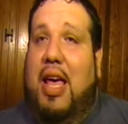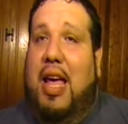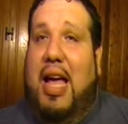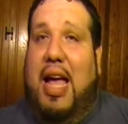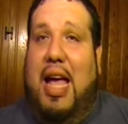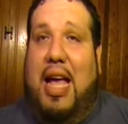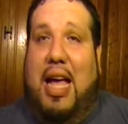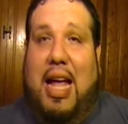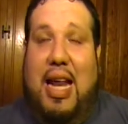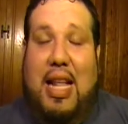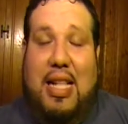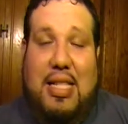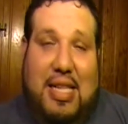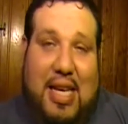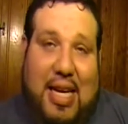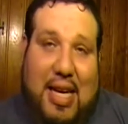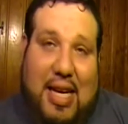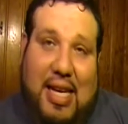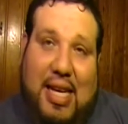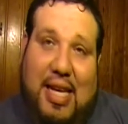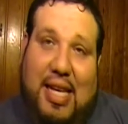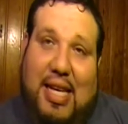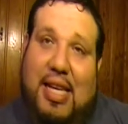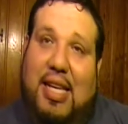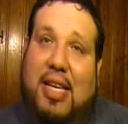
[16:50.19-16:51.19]
I gotta take
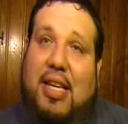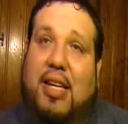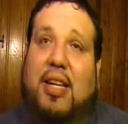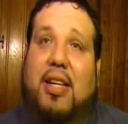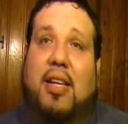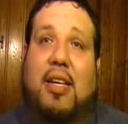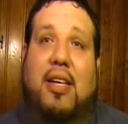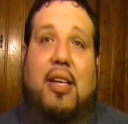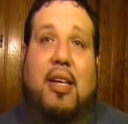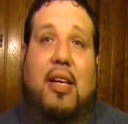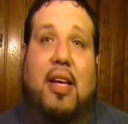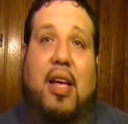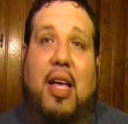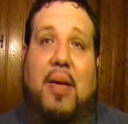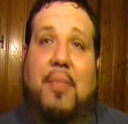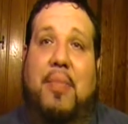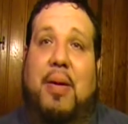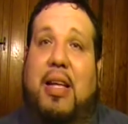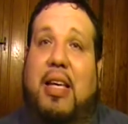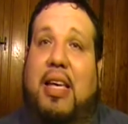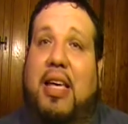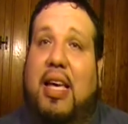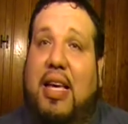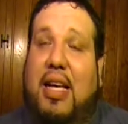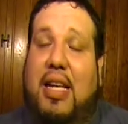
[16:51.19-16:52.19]
it again. I'm
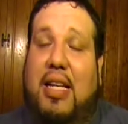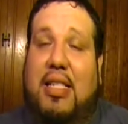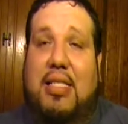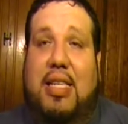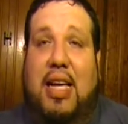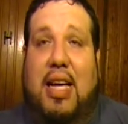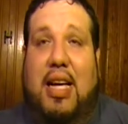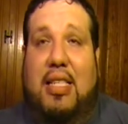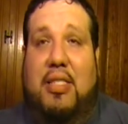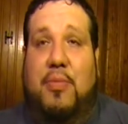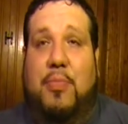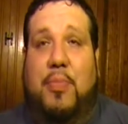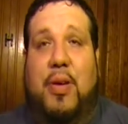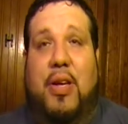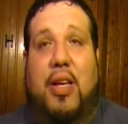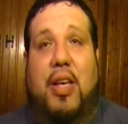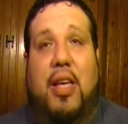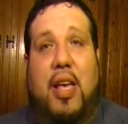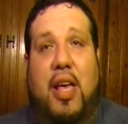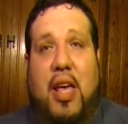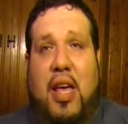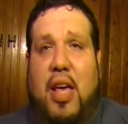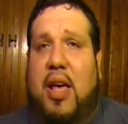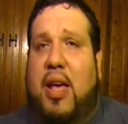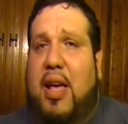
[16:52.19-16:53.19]
going to kick its ass. But
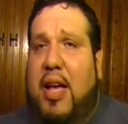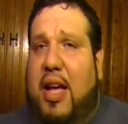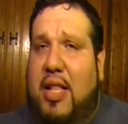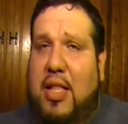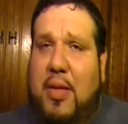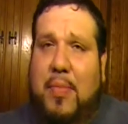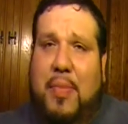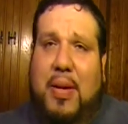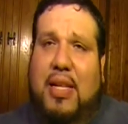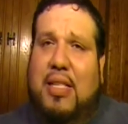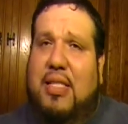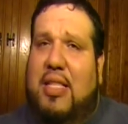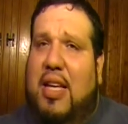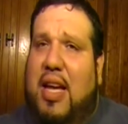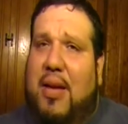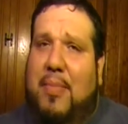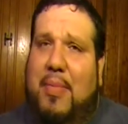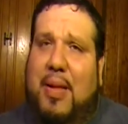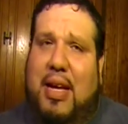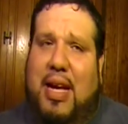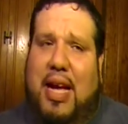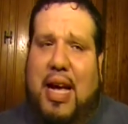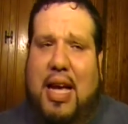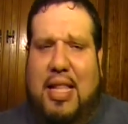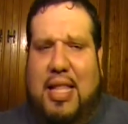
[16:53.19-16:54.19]
in the meantime,
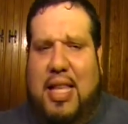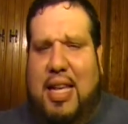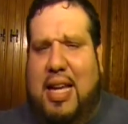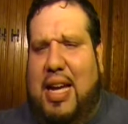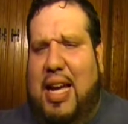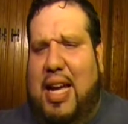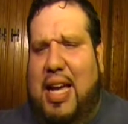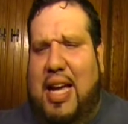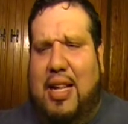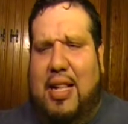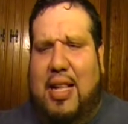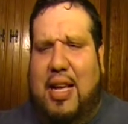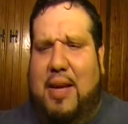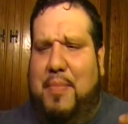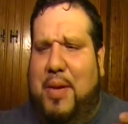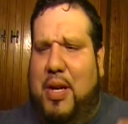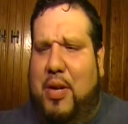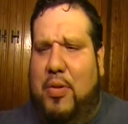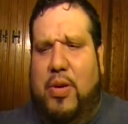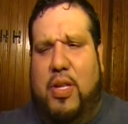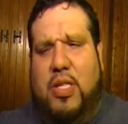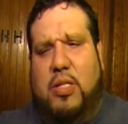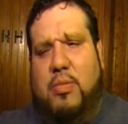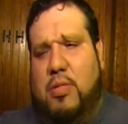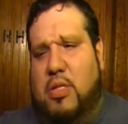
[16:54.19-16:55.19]
like, I think I had like my
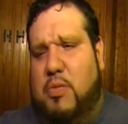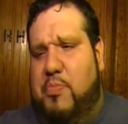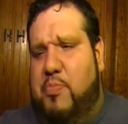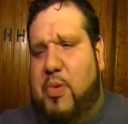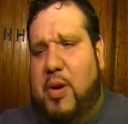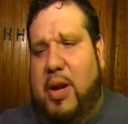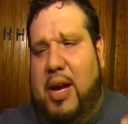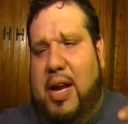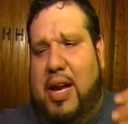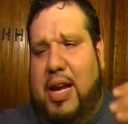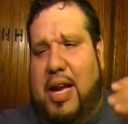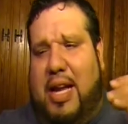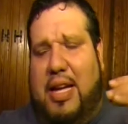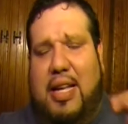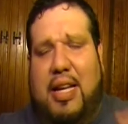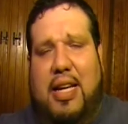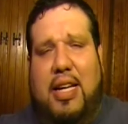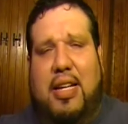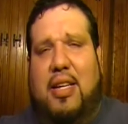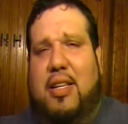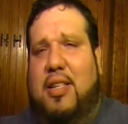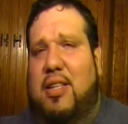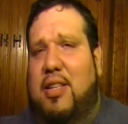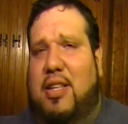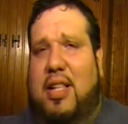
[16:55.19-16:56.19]
Christmas break. I did
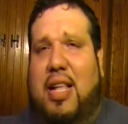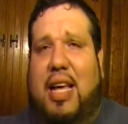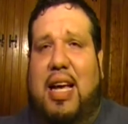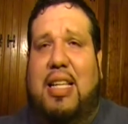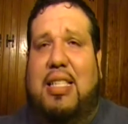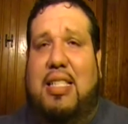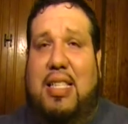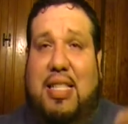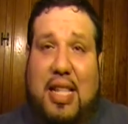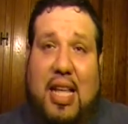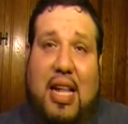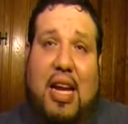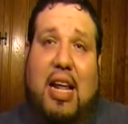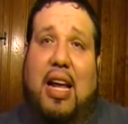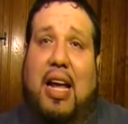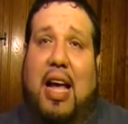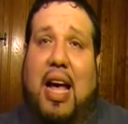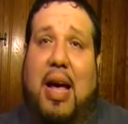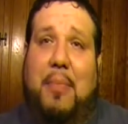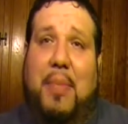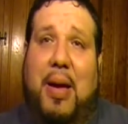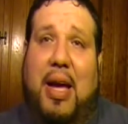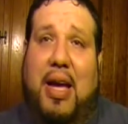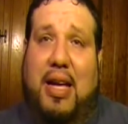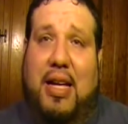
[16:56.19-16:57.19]
another class, and then I
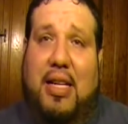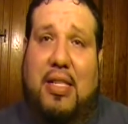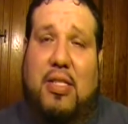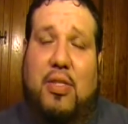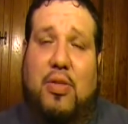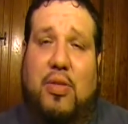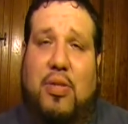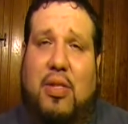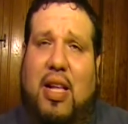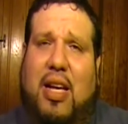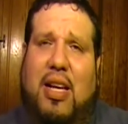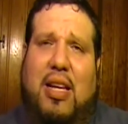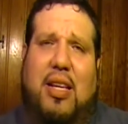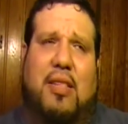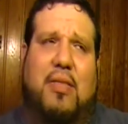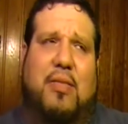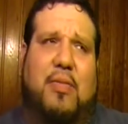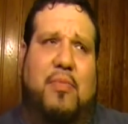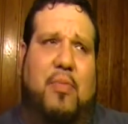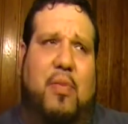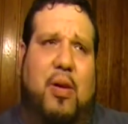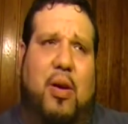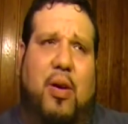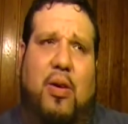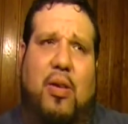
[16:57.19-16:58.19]
got back into it like
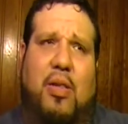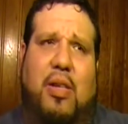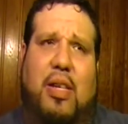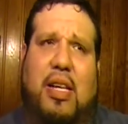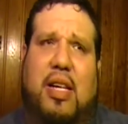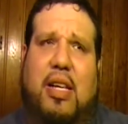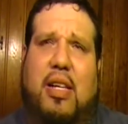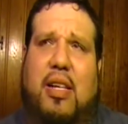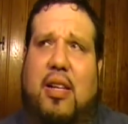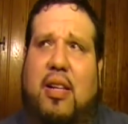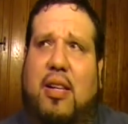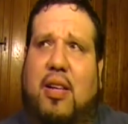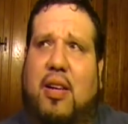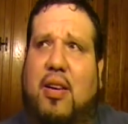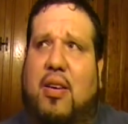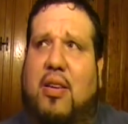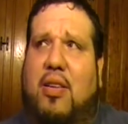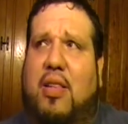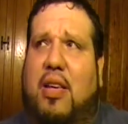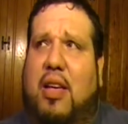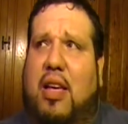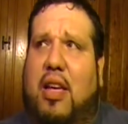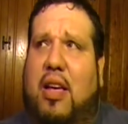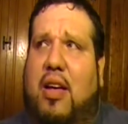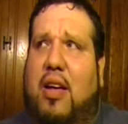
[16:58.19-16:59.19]
in early
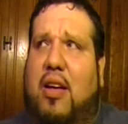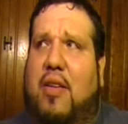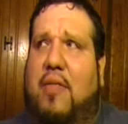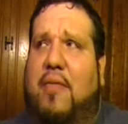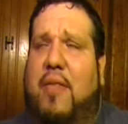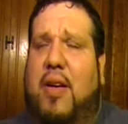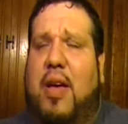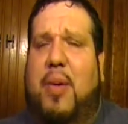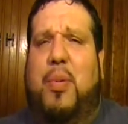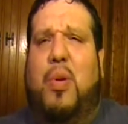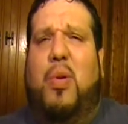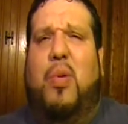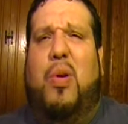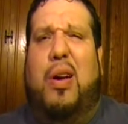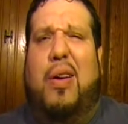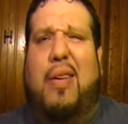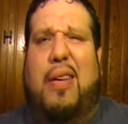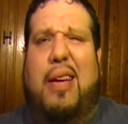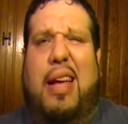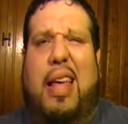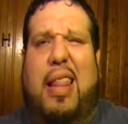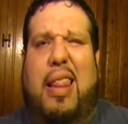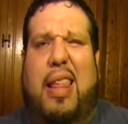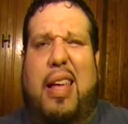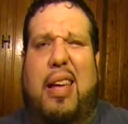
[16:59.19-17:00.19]

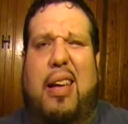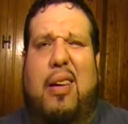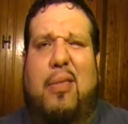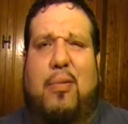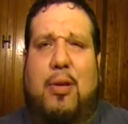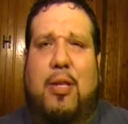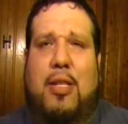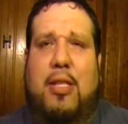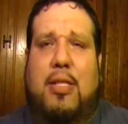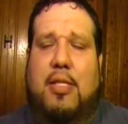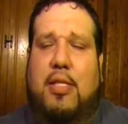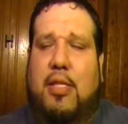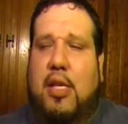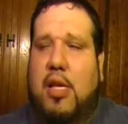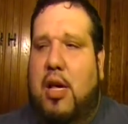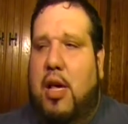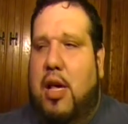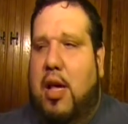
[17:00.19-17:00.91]
February, I think it was.